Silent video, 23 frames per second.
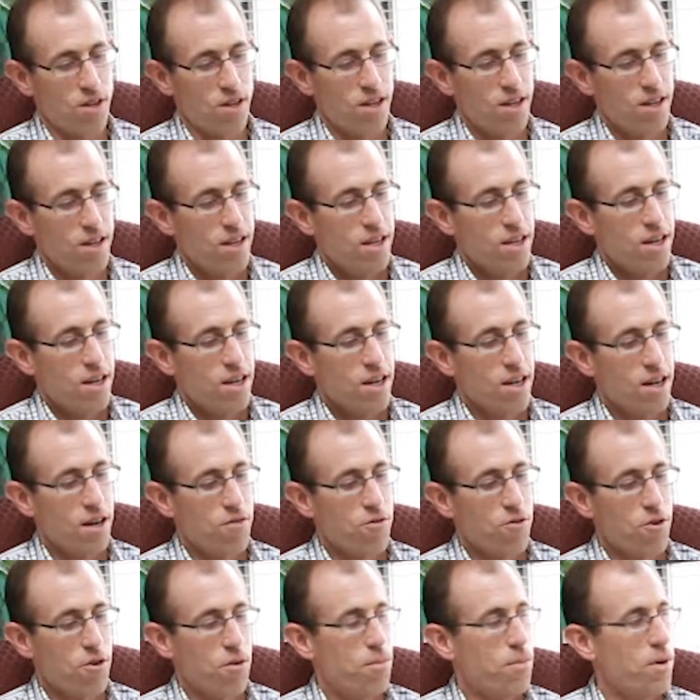to
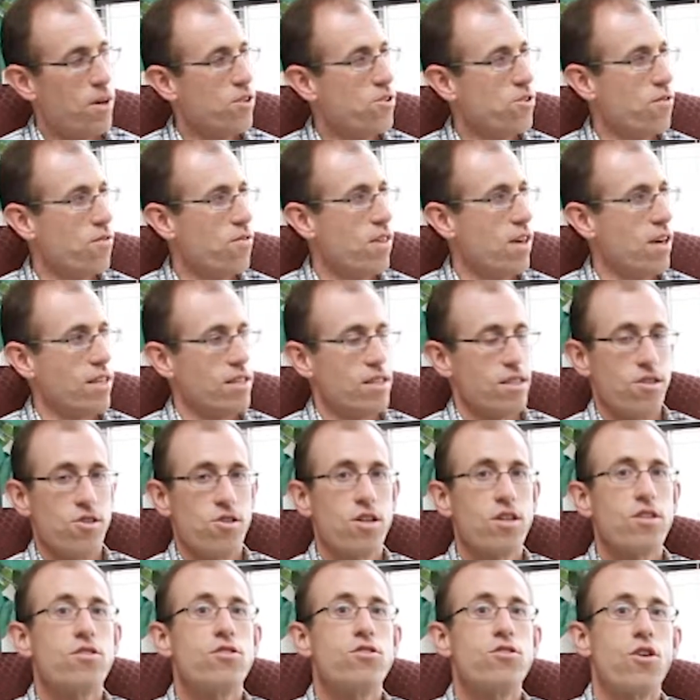cover a bunch of things. And
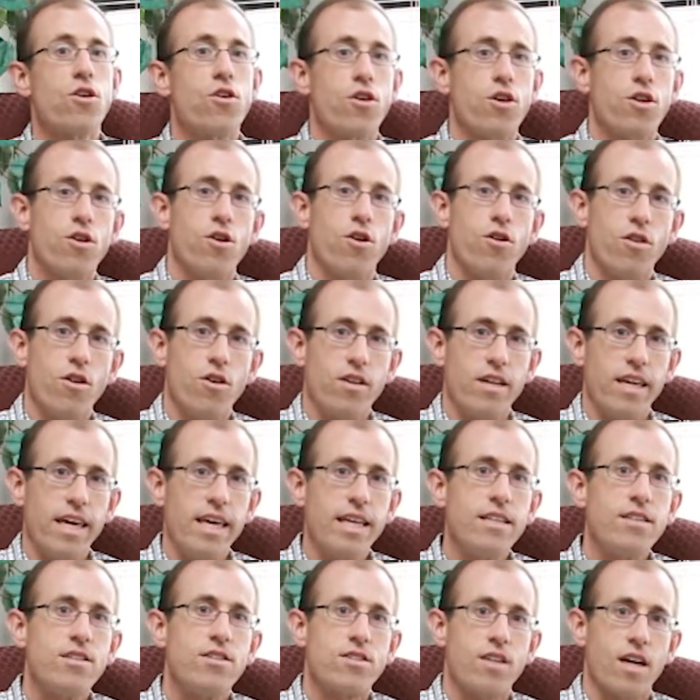just so you know, a little
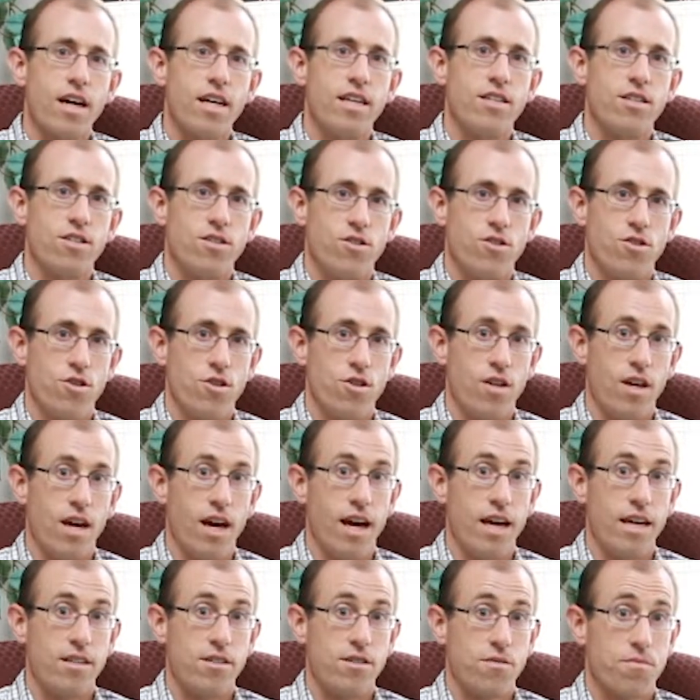insight to you
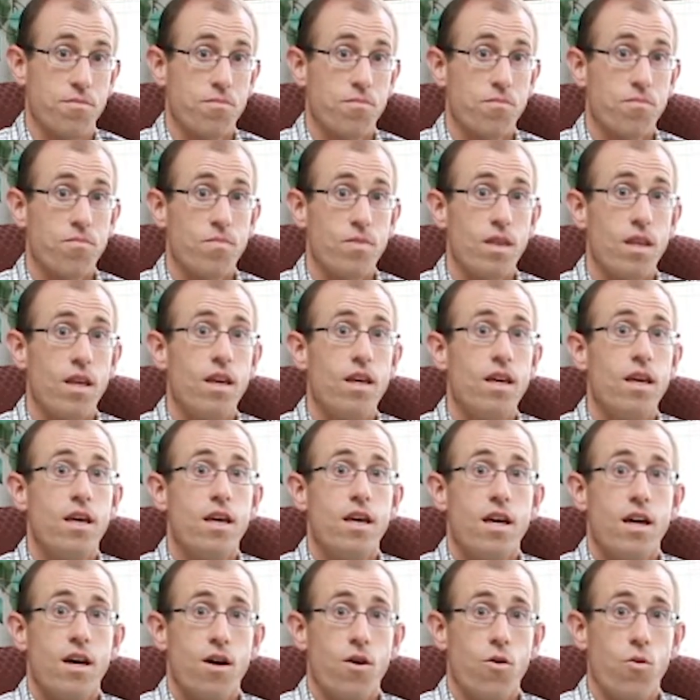guys,
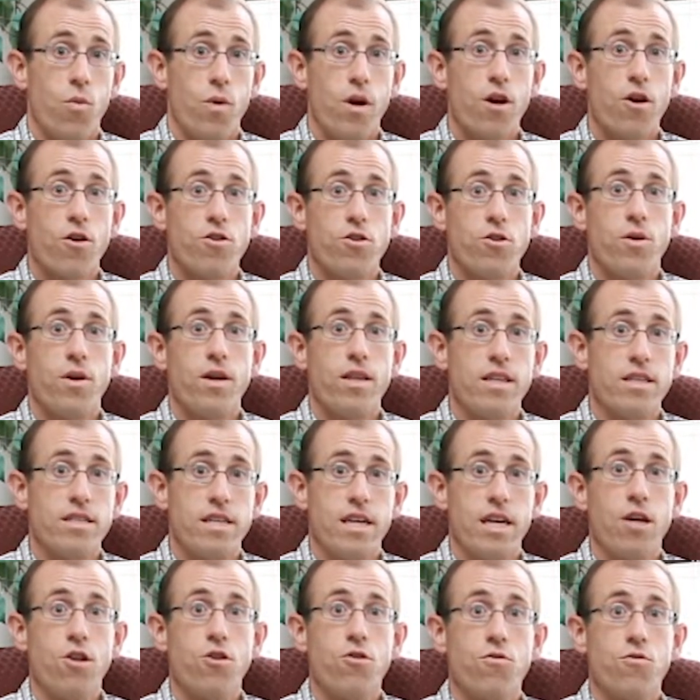we are doing this
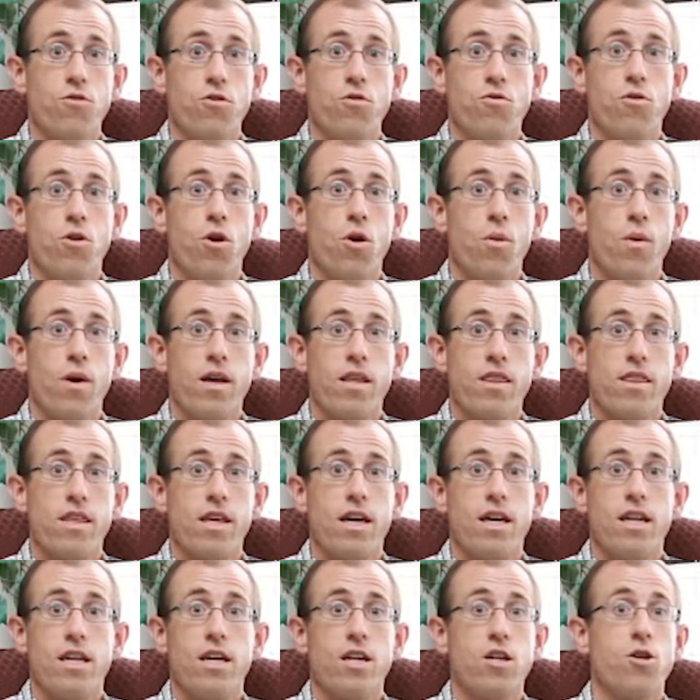interview knowing
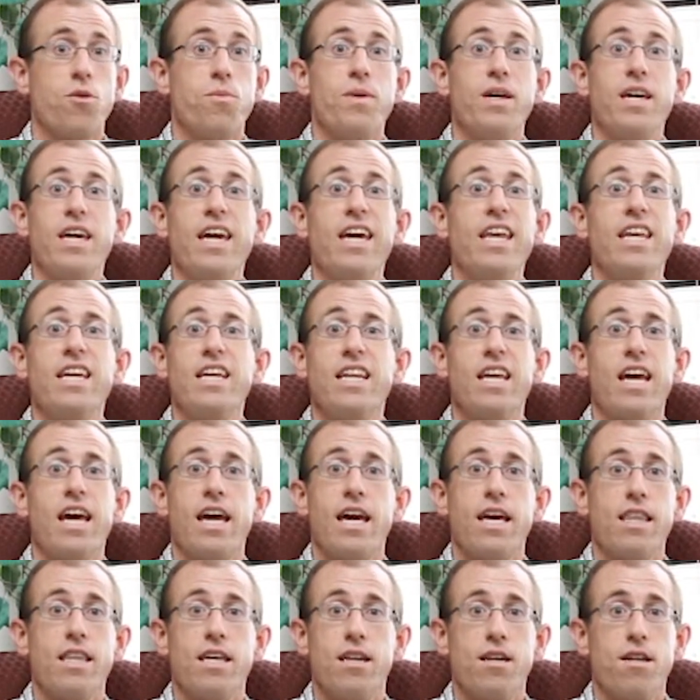that it could be any
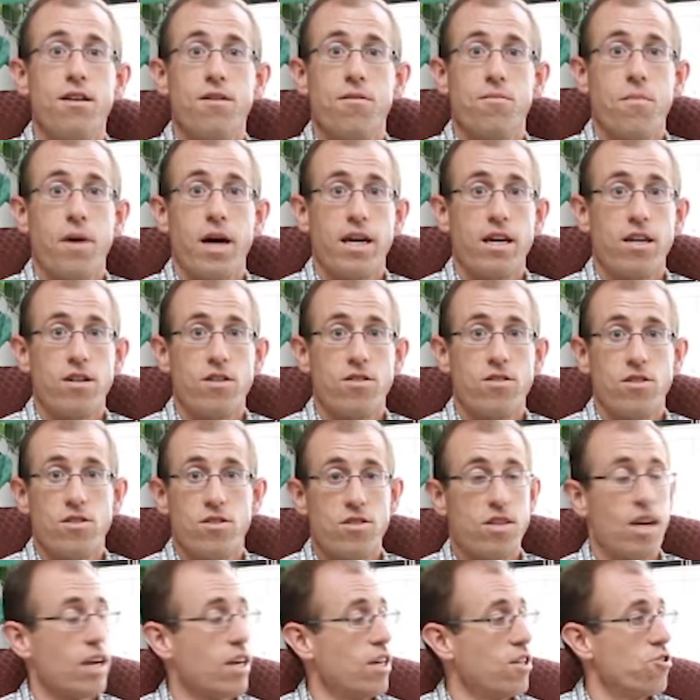day that Micah's
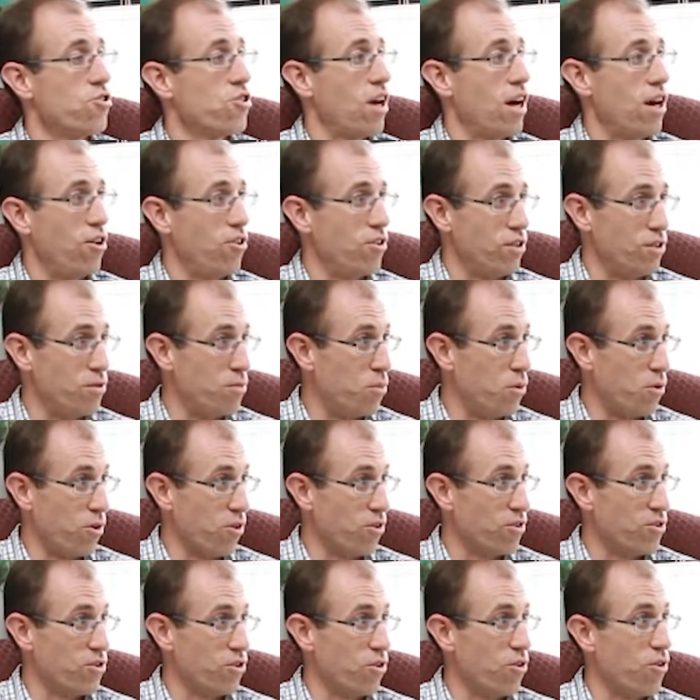second child is born.
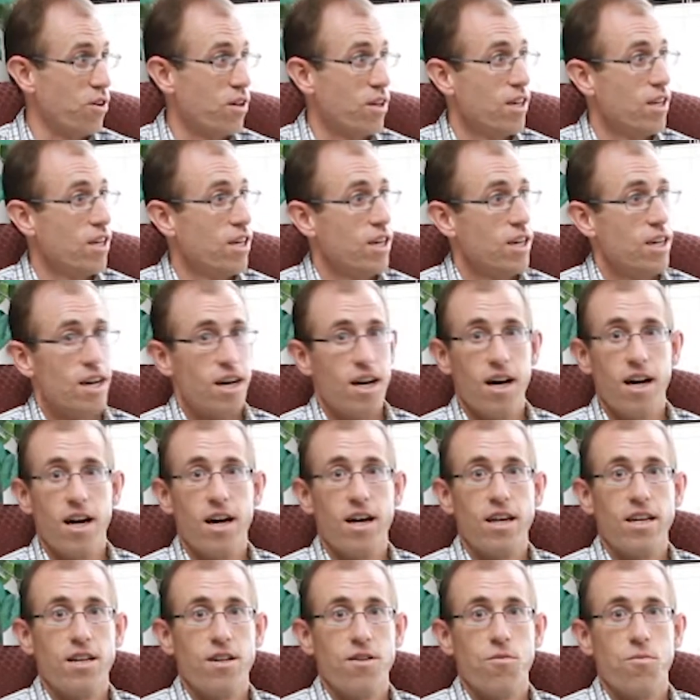So
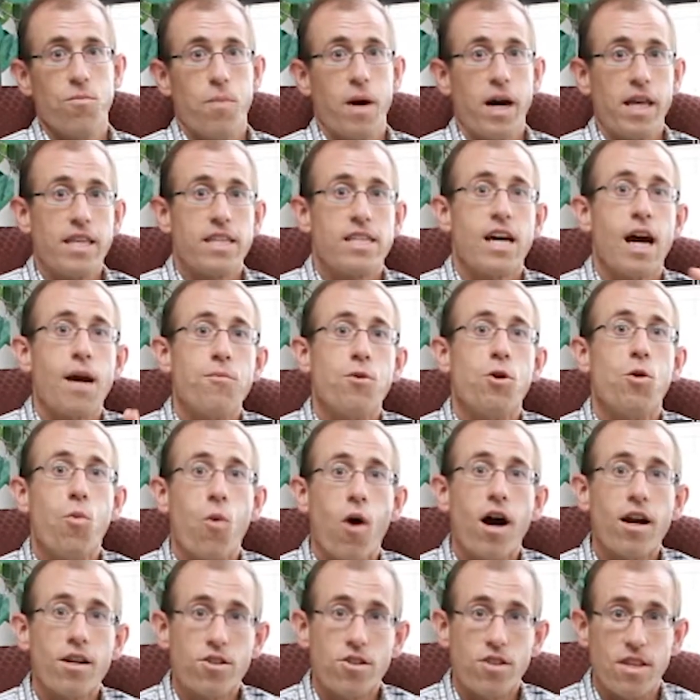by the time you
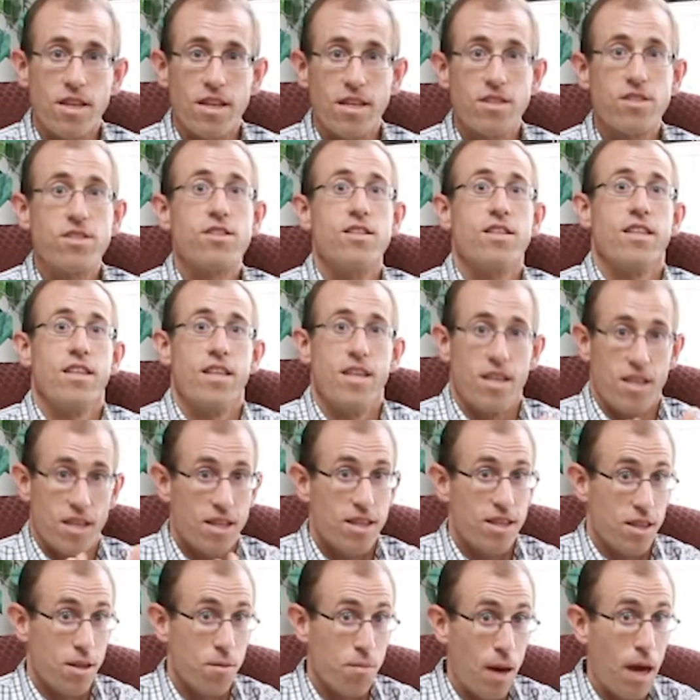watch this,
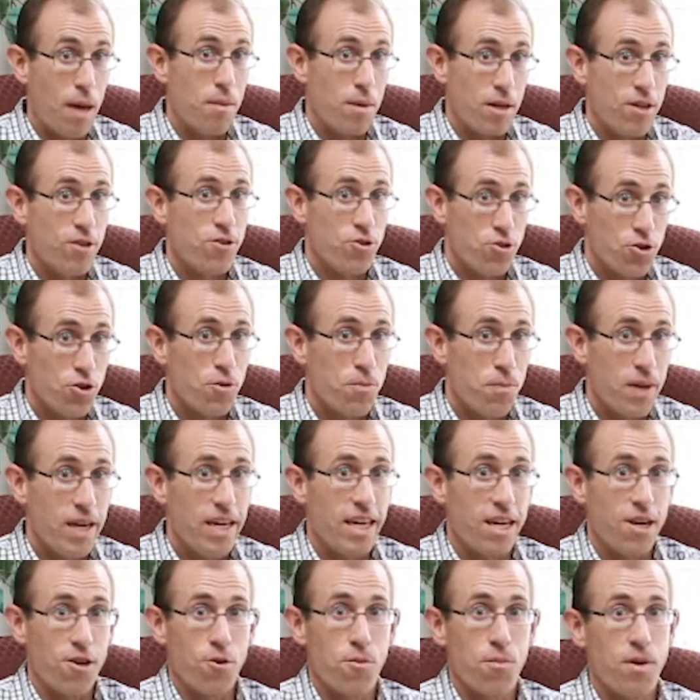the baby should be
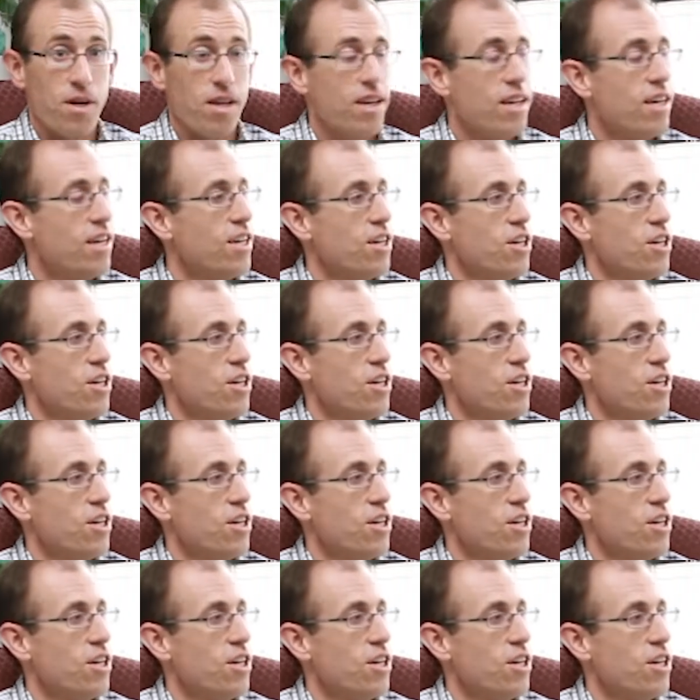here, but